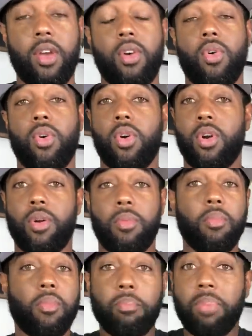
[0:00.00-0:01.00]
or
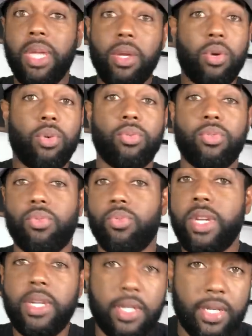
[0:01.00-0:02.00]
build,
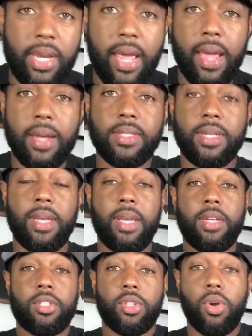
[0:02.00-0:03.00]
reconnect.
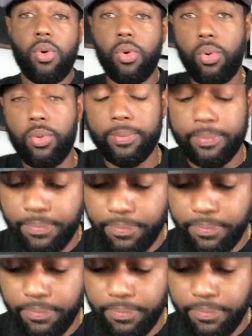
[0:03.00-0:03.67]
So